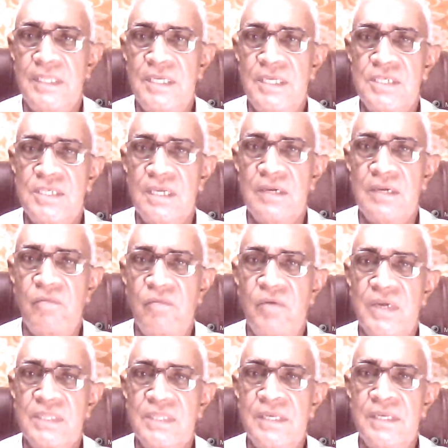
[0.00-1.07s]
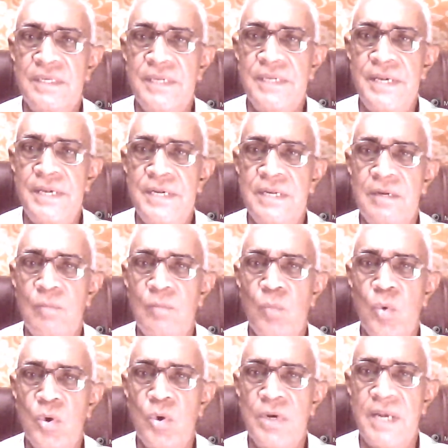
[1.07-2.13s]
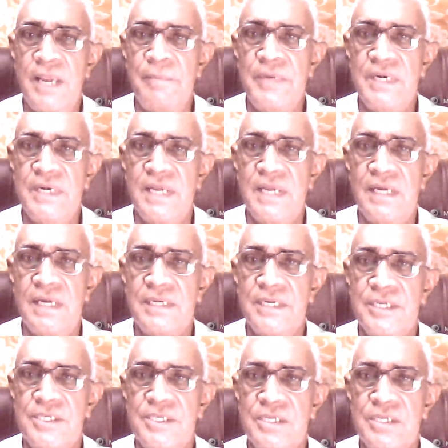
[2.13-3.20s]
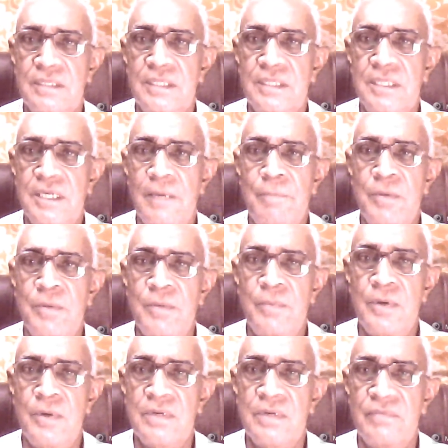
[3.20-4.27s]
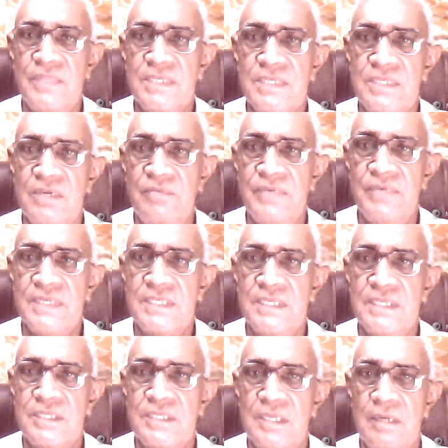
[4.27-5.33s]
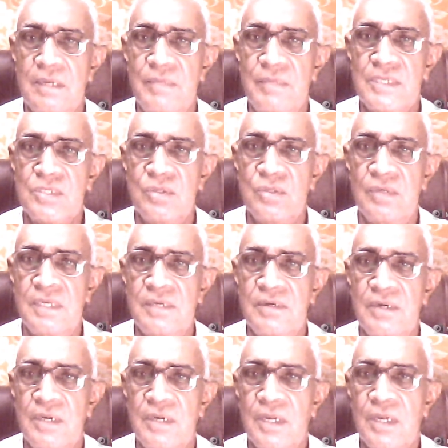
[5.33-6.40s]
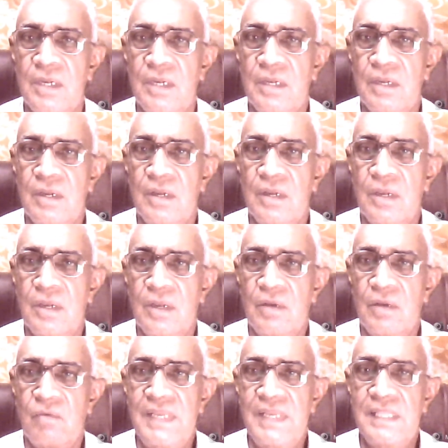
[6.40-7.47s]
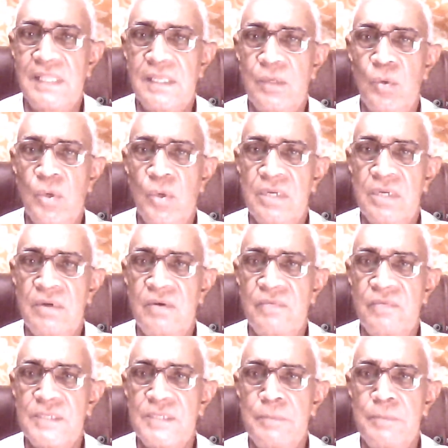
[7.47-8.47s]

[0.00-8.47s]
These further aid in more rapid dilatation. The upper part of the cervix is muscular, while the lower half,